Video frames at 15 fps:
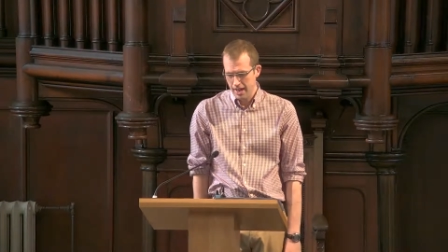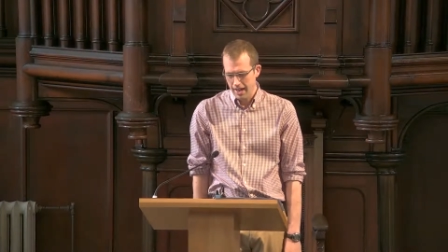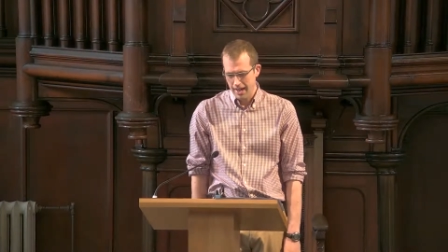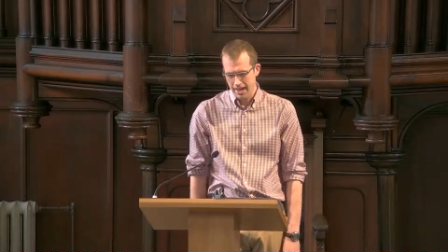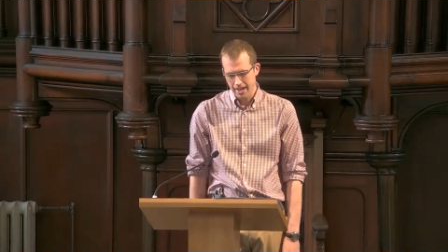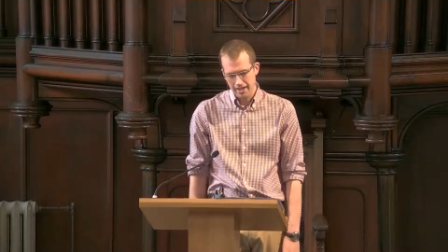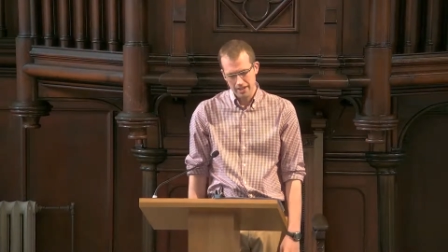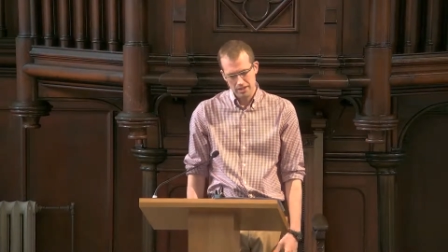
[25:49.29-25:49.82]

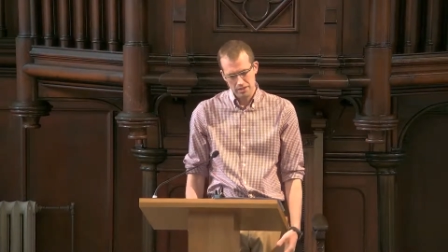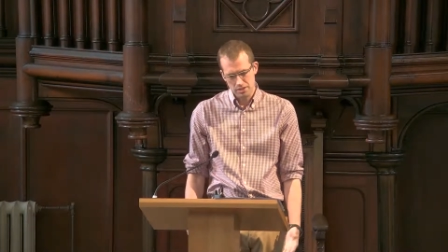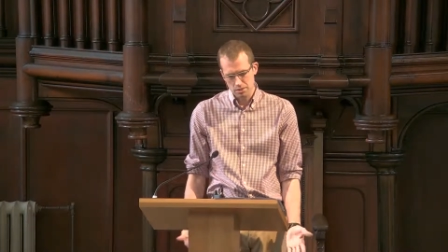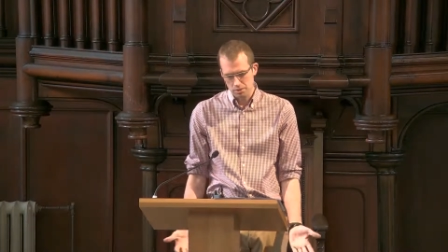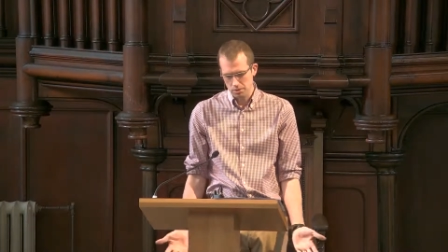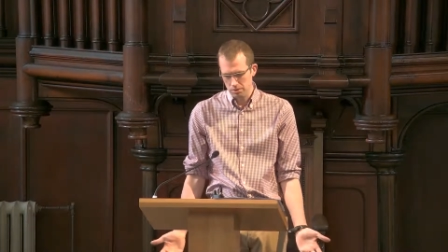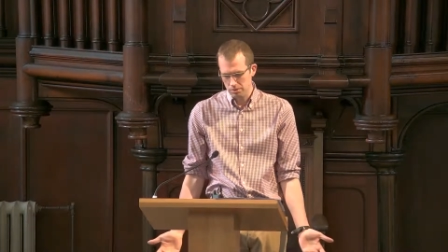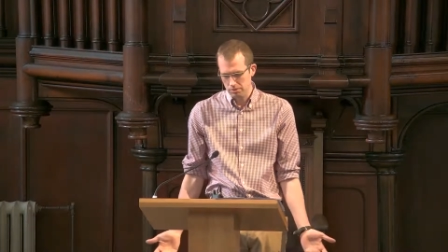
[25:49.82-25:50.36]
And
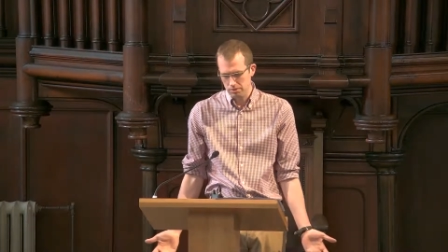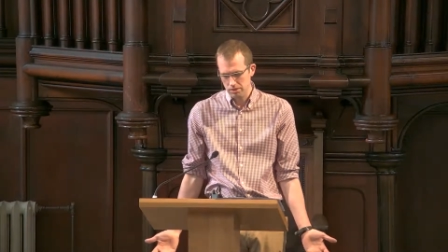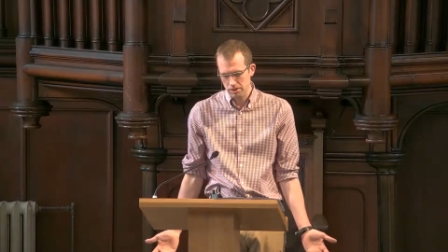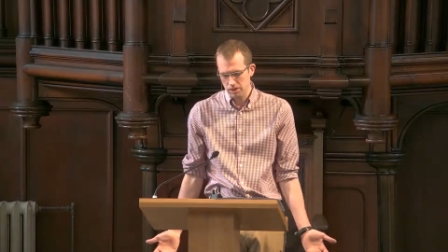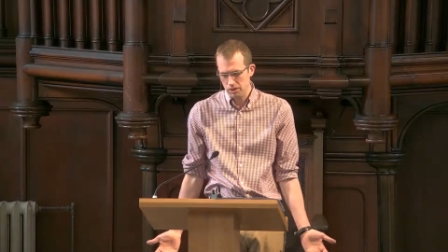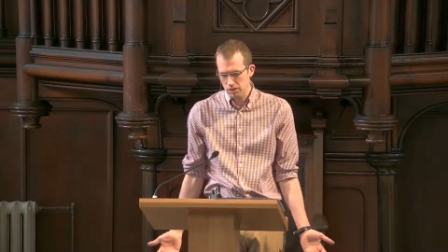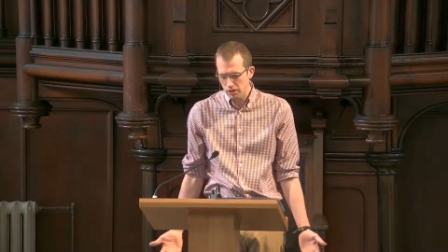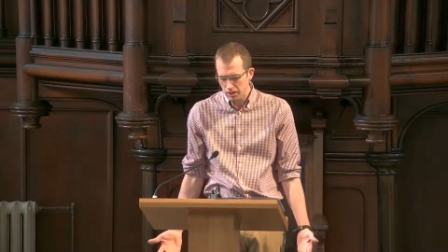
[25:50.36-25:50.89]
so
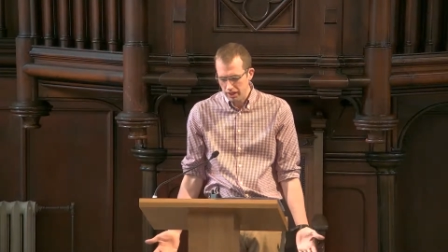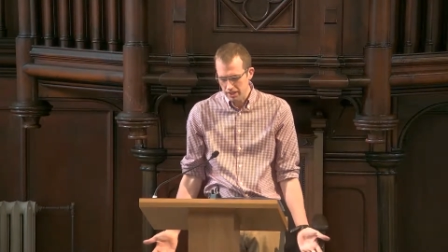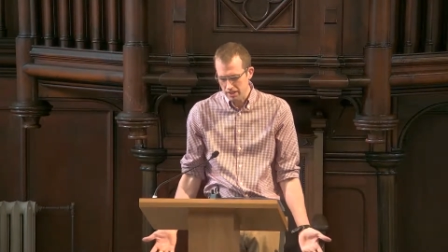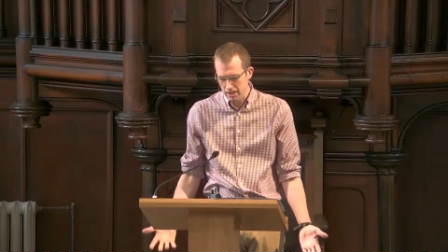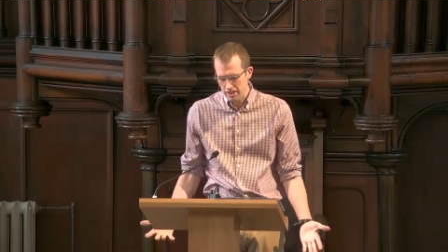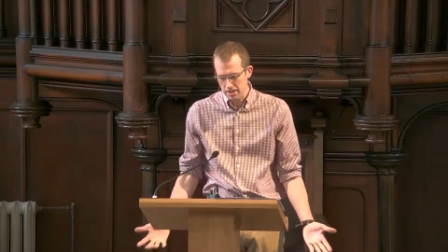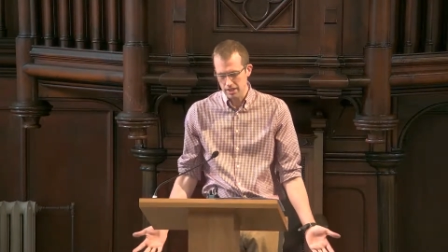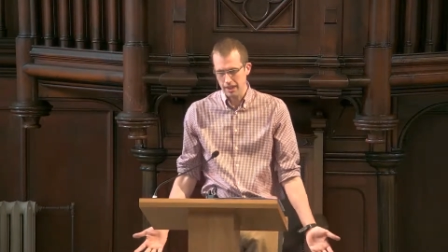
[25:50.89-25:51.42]
you look at
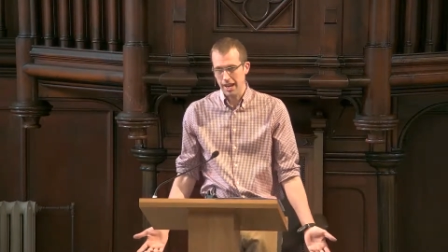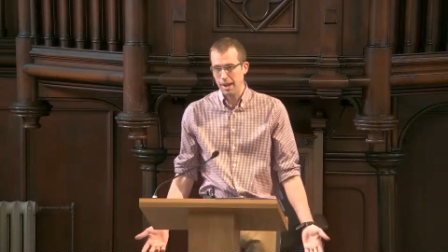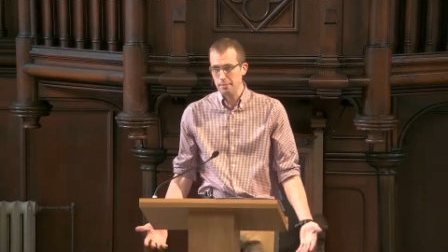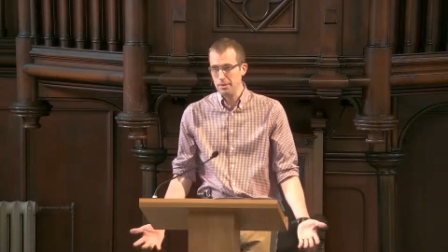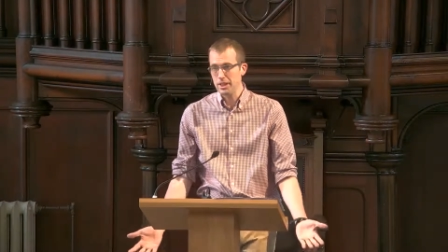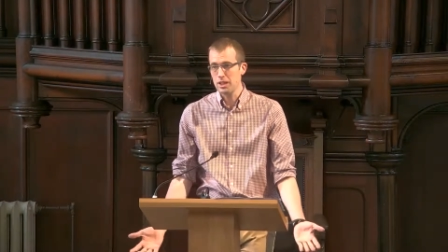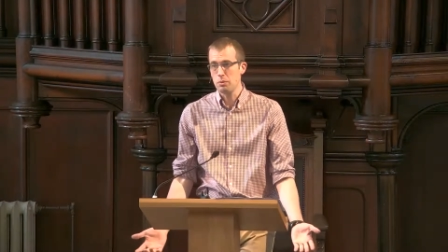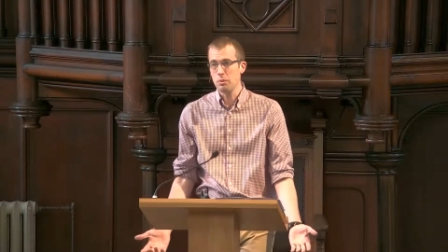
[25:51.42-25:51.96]
things that are
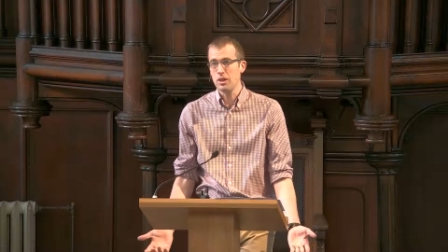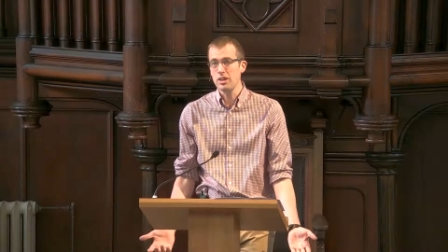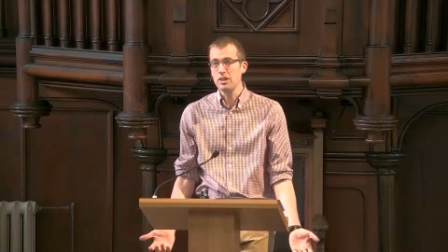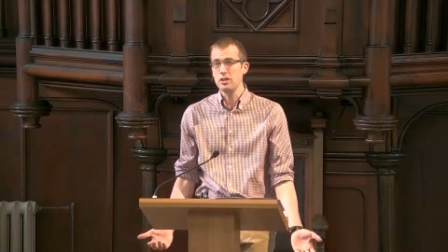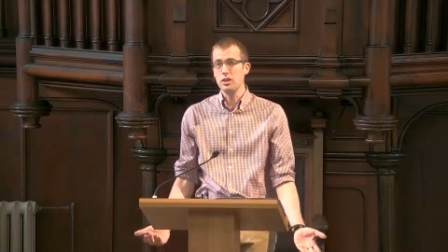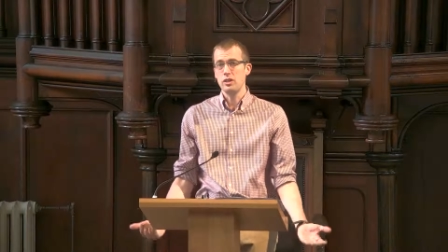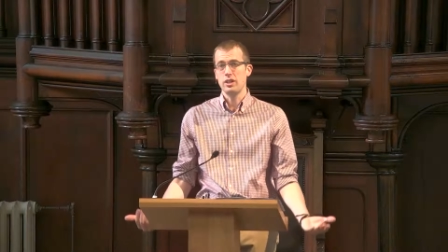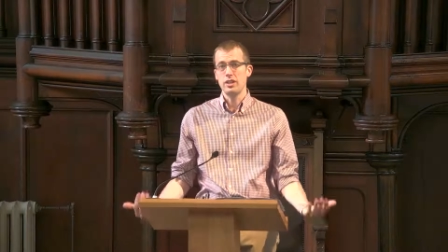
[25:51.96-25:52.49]
happening in the
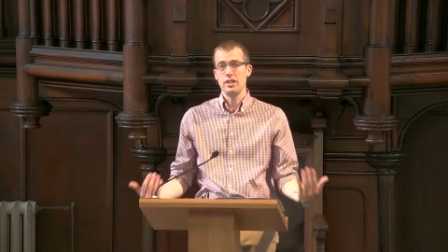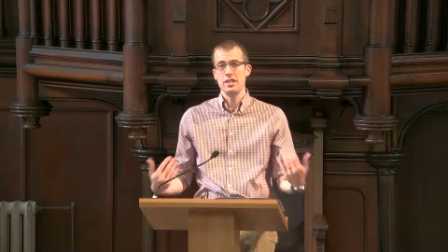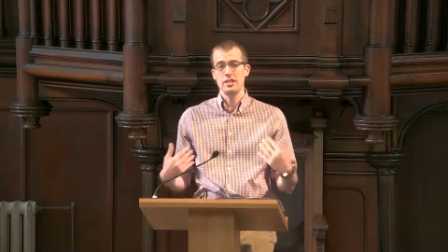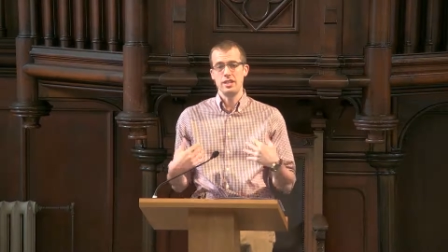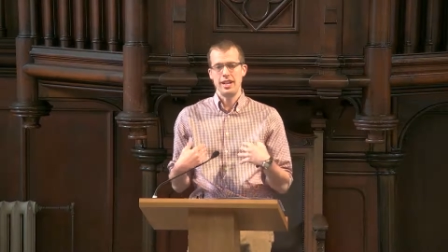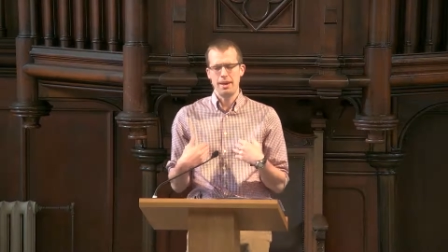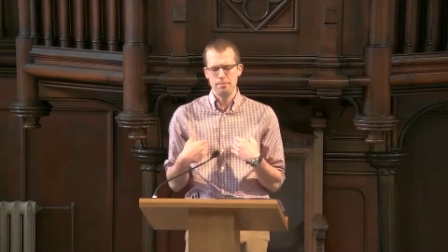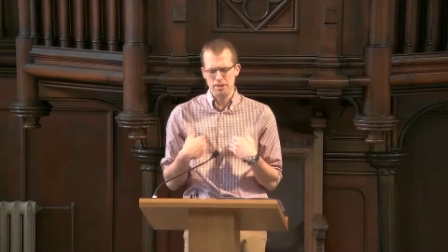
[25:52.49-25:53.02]
world, you look at things
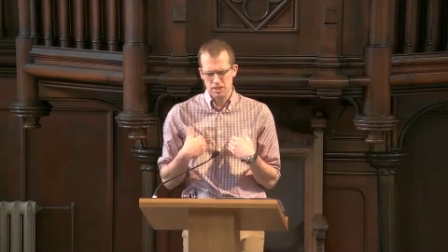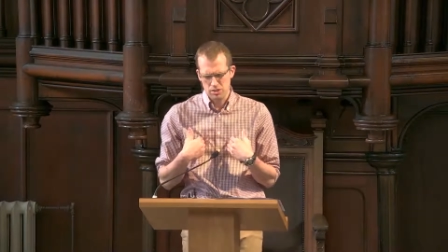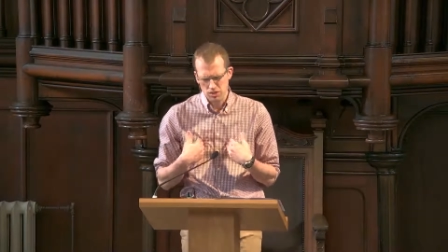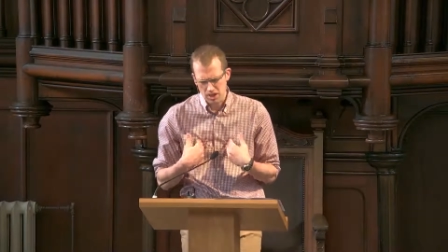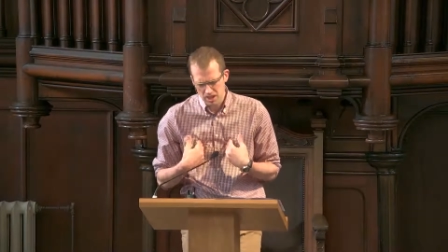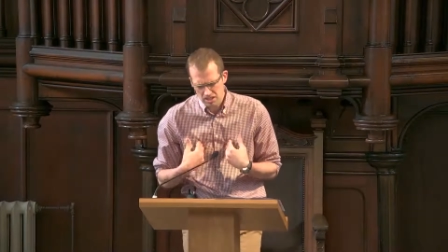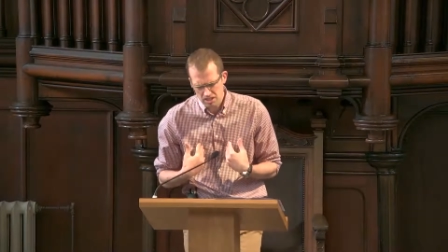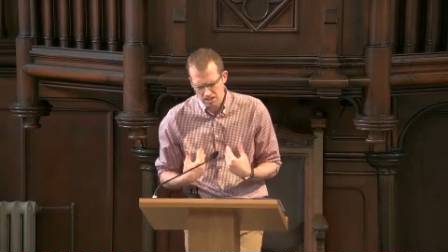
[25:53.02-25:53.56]
that are happening to
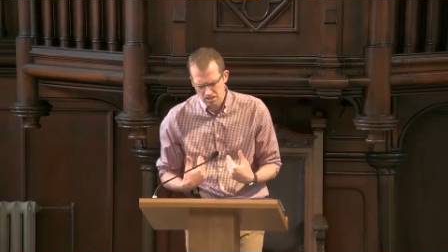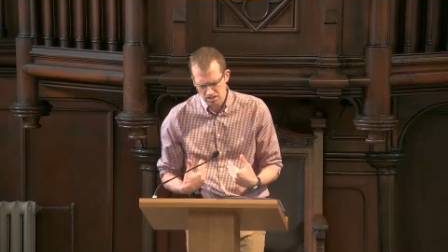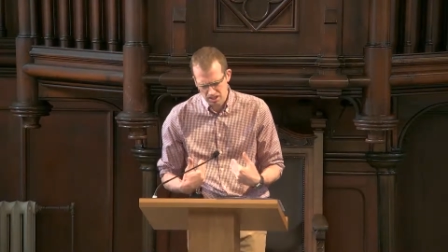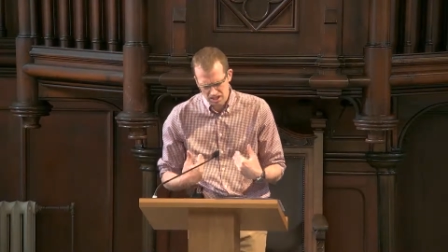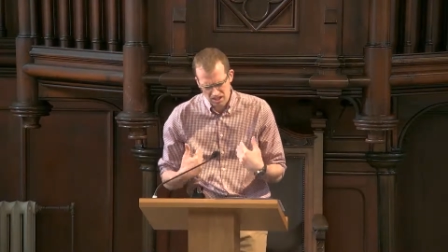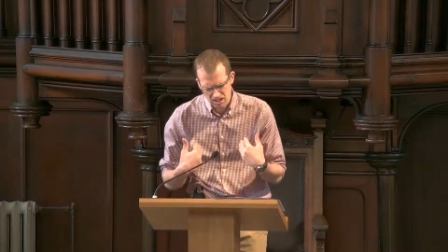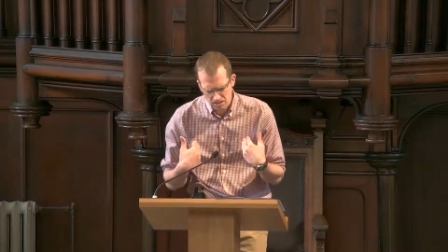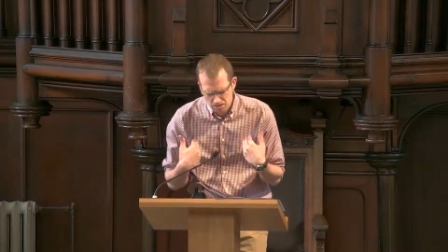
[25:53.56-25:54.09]
us, and you
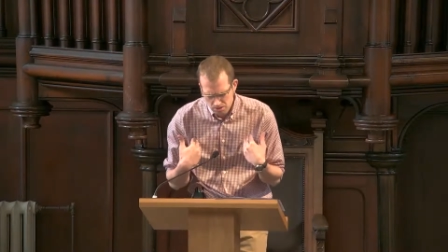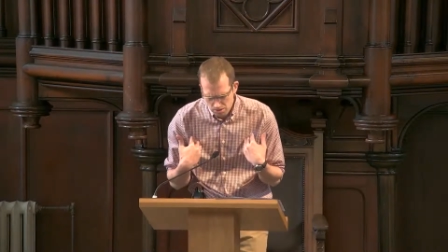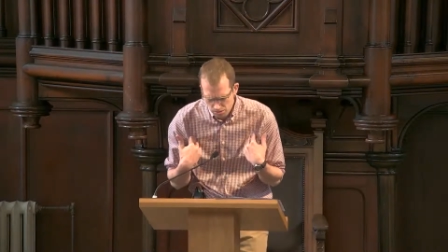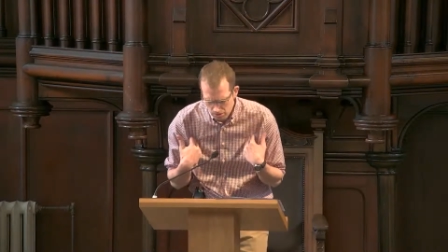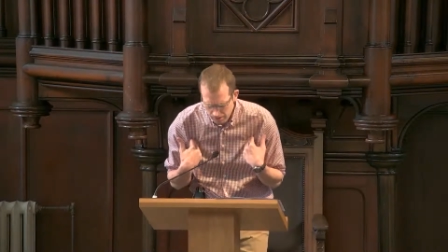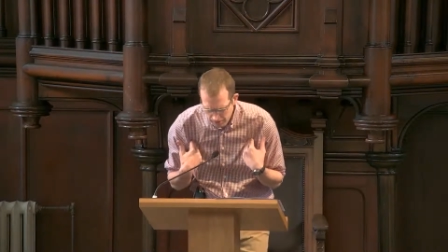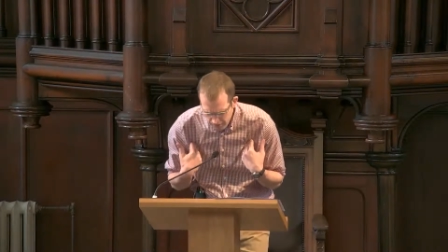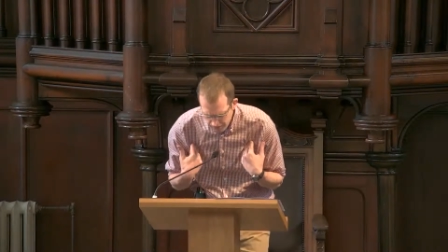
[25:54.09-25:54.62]
think that's
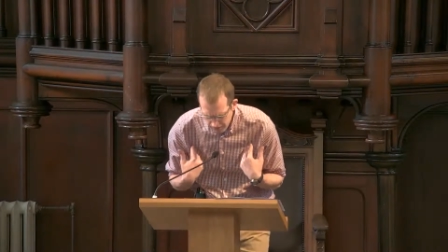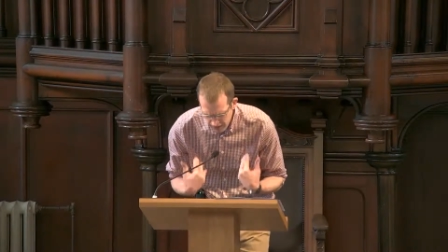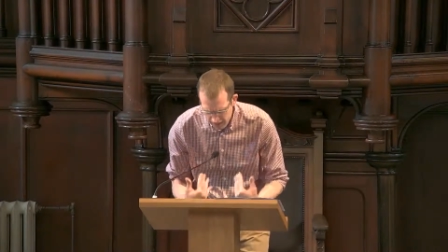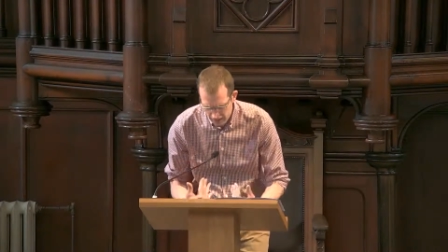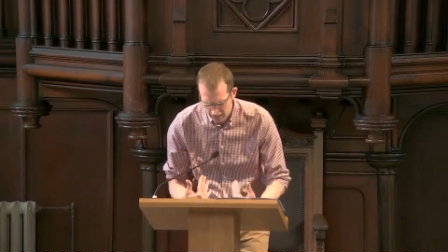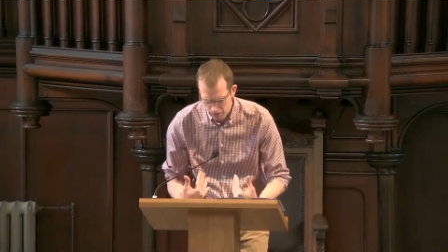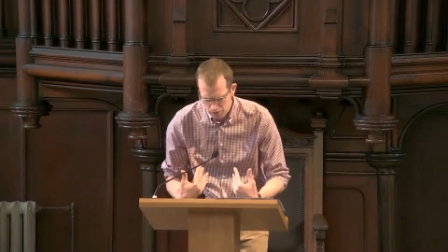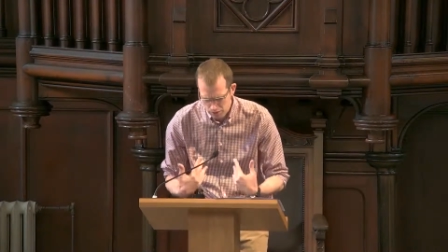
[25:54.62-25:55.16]
so
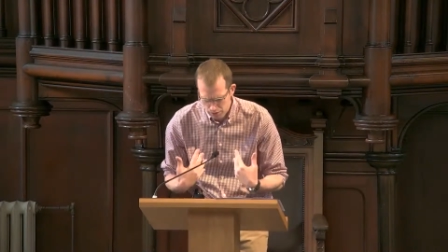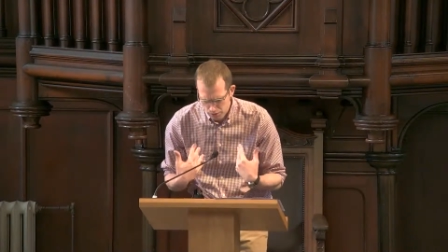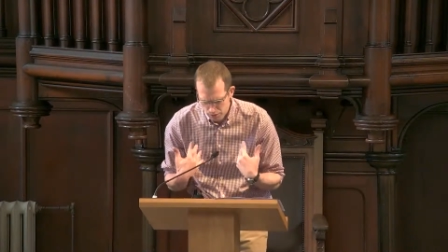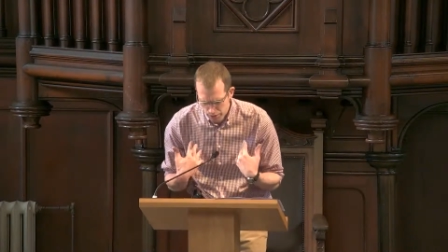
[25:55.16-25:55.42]
unfair, it's so